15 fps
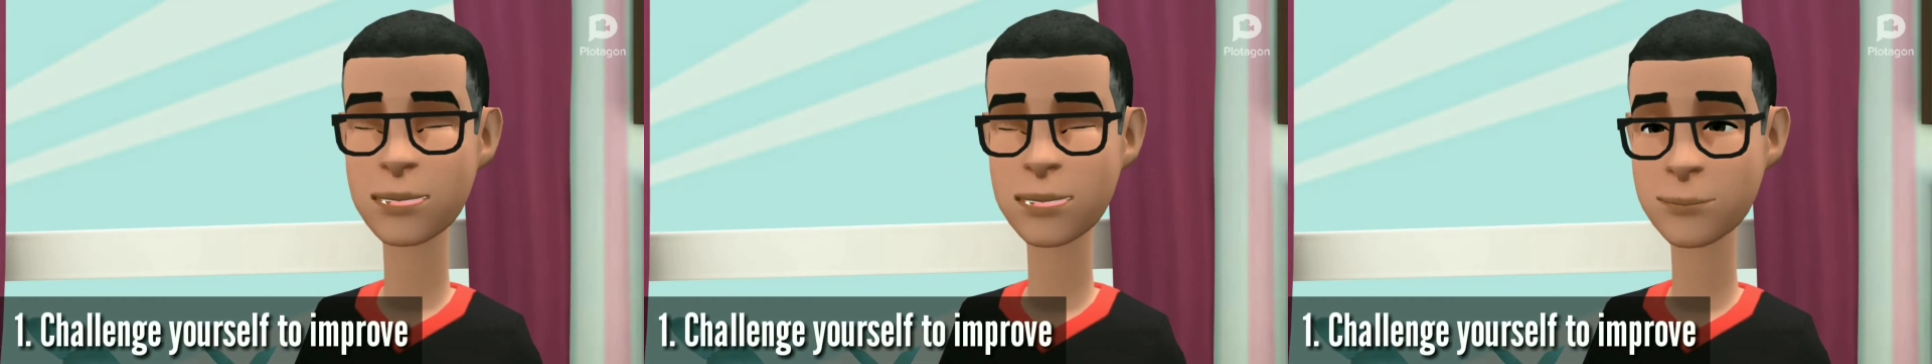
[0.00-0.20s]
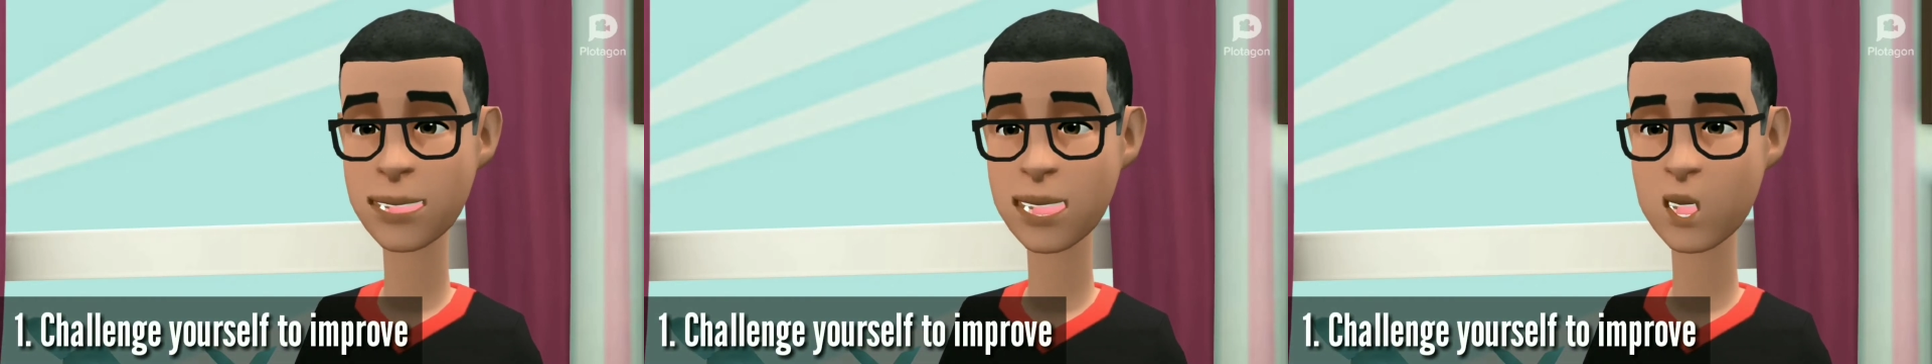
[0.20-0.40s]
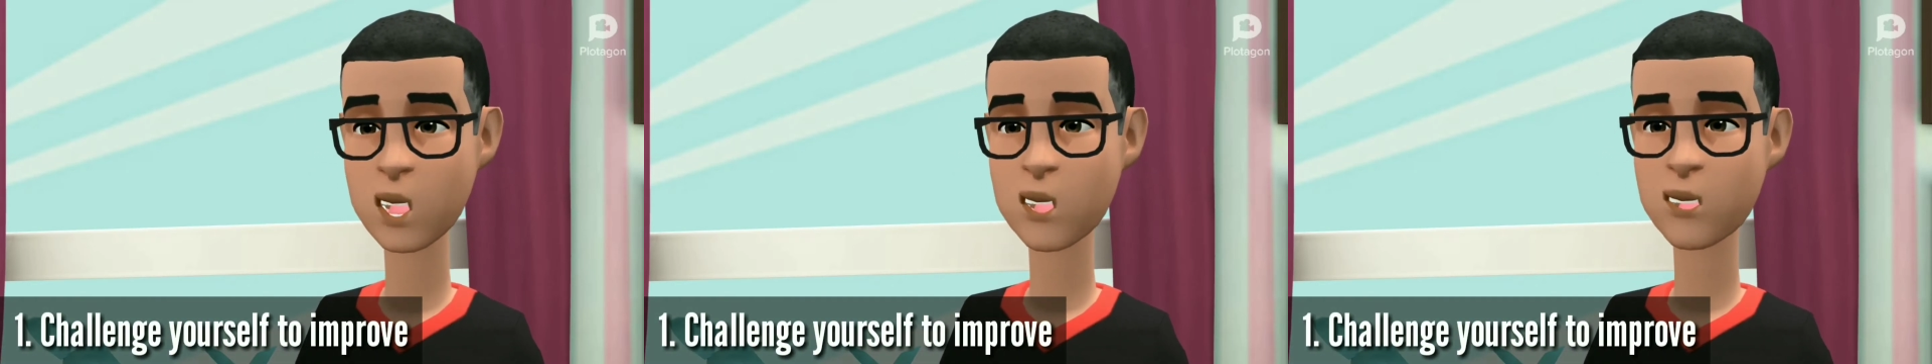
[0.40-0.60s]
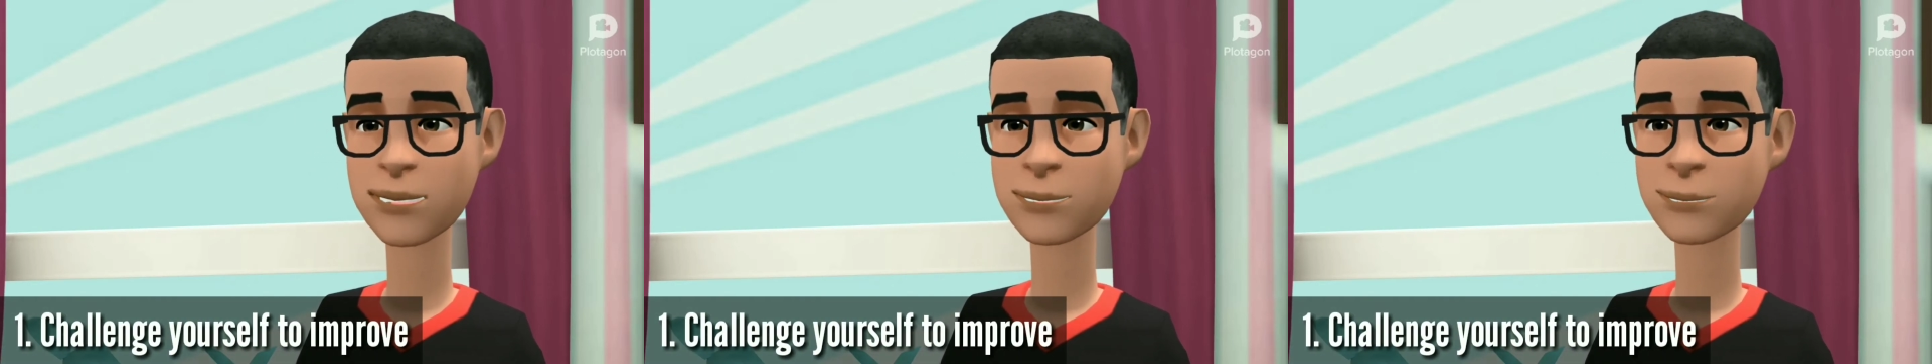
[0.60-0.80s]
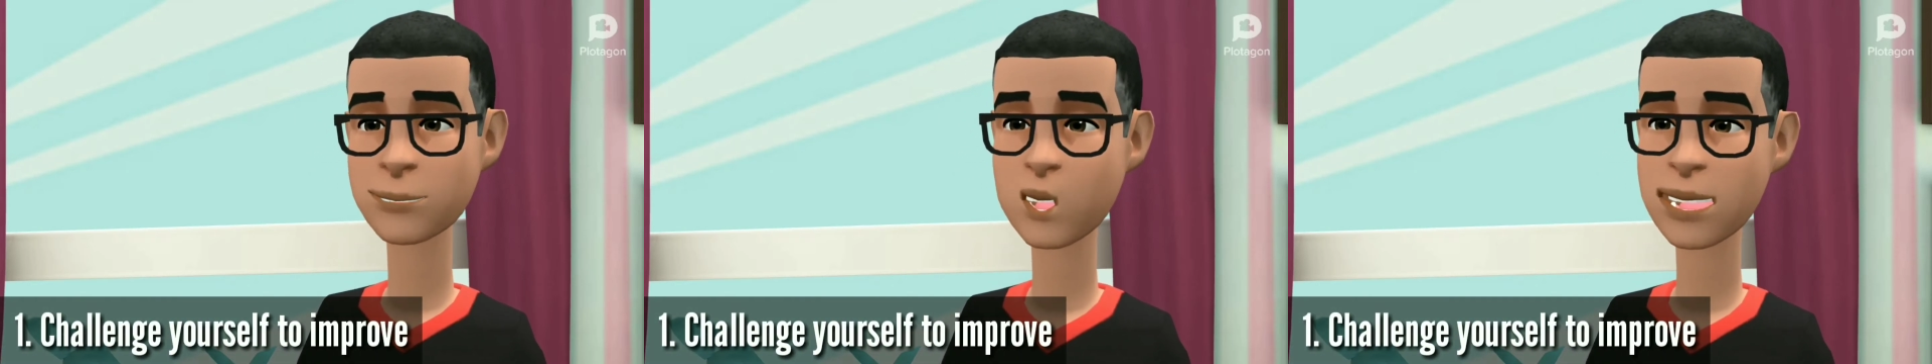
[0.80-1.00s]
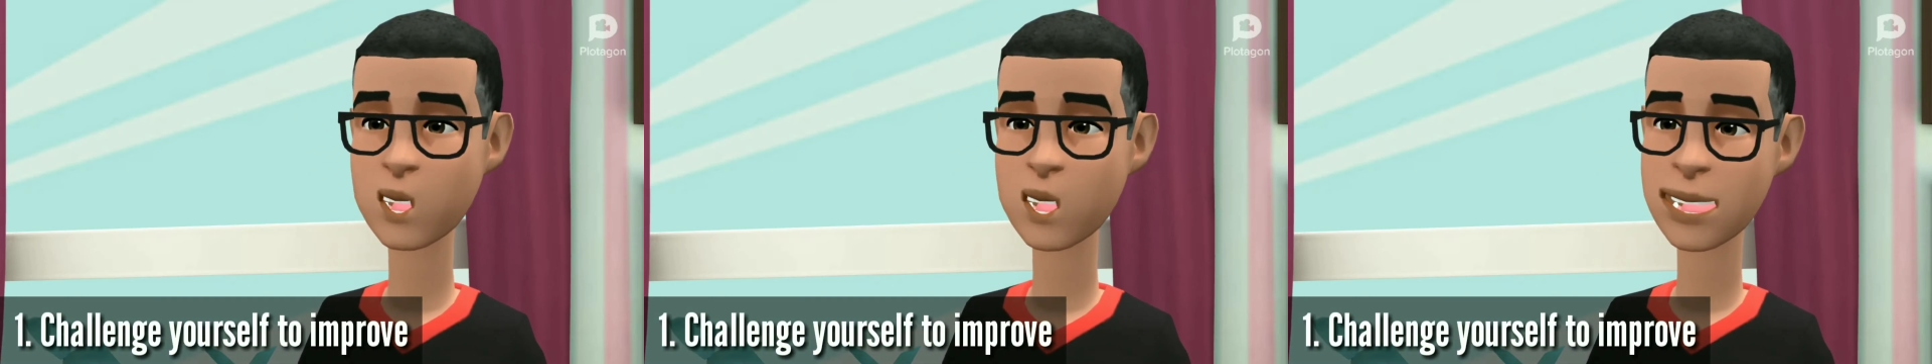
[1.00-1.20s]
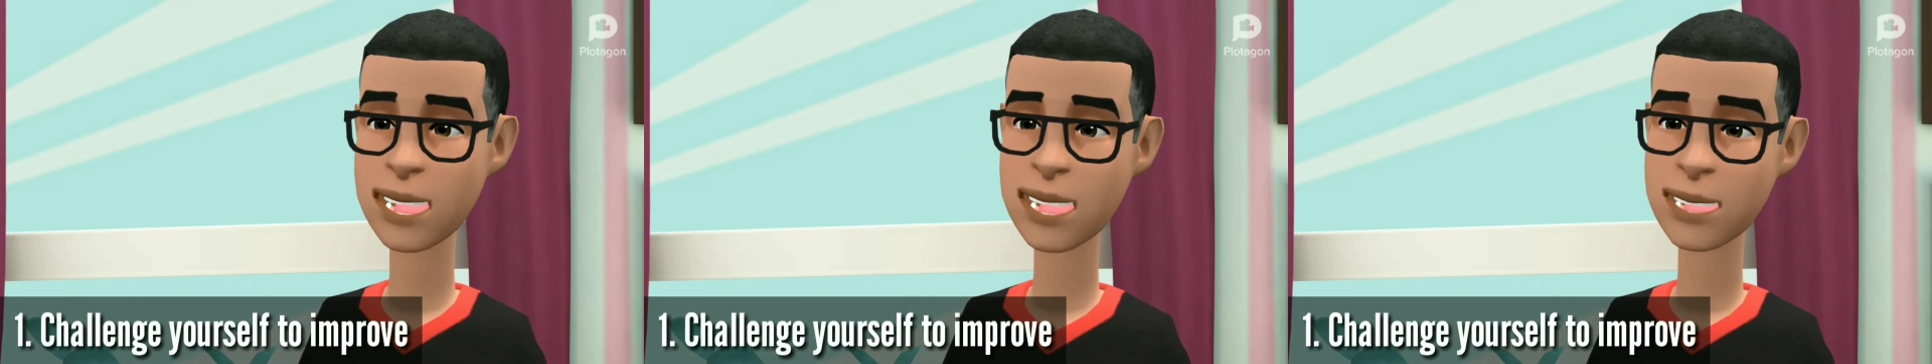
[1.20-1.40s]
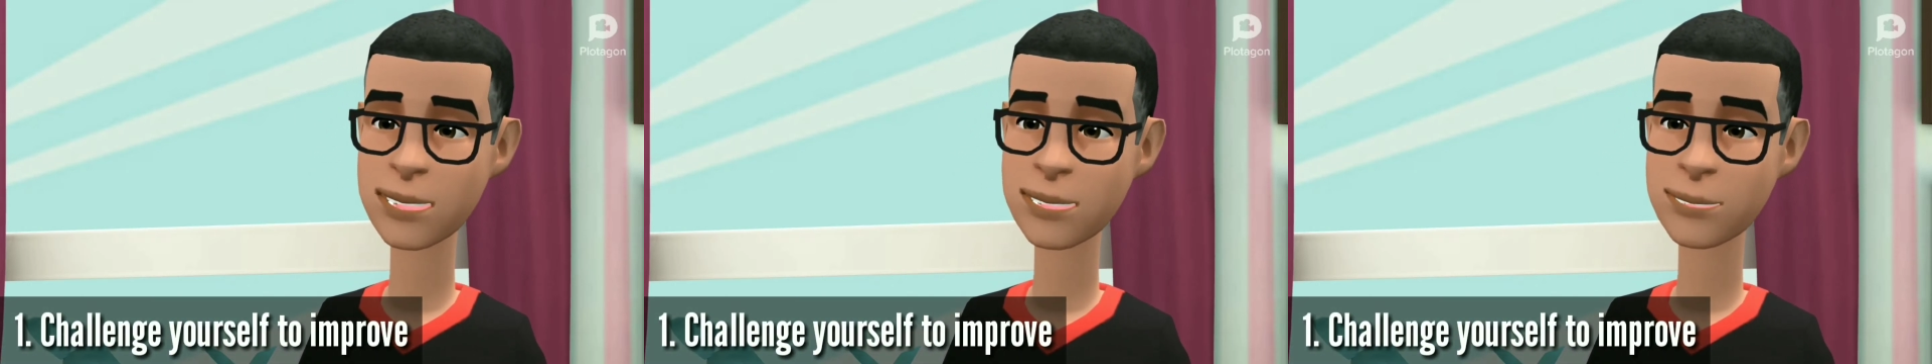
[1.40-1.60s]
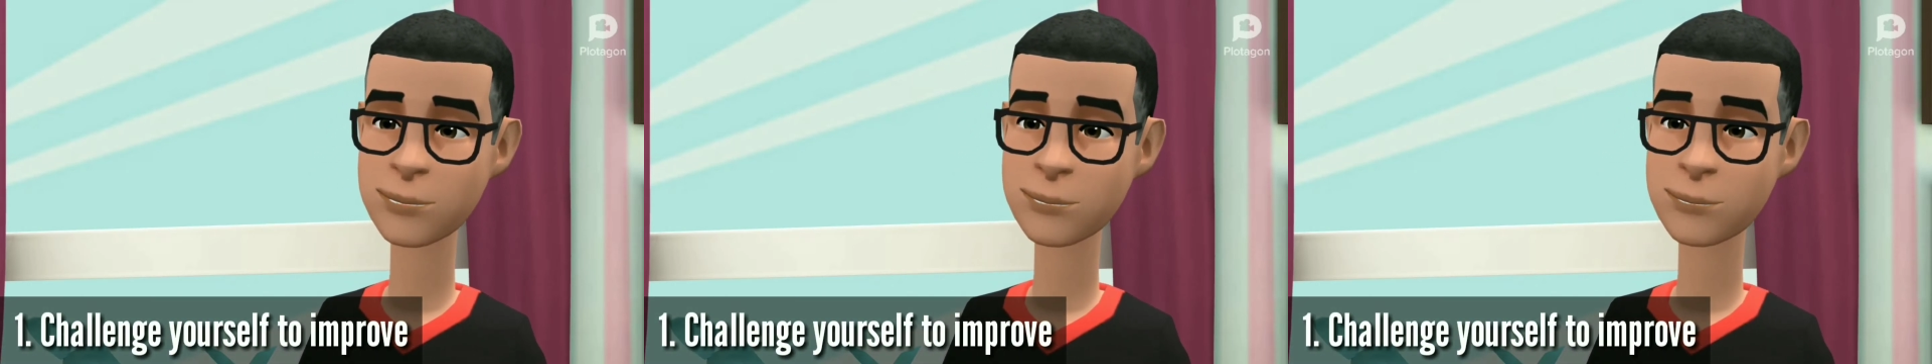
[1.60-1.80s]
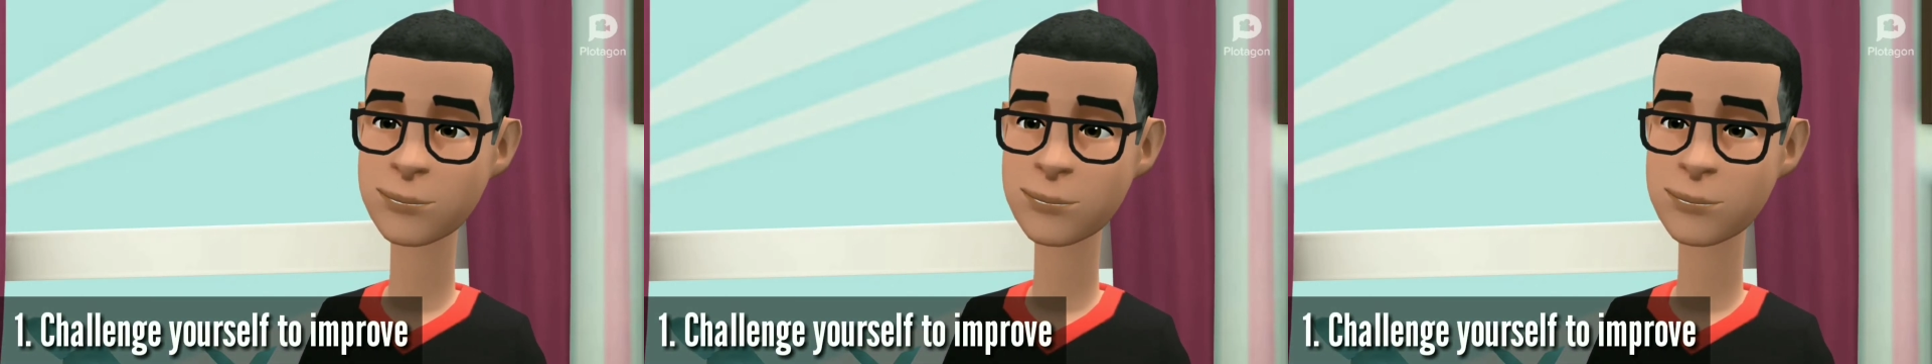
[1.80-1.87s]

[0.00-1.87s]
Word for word: improve on a weakness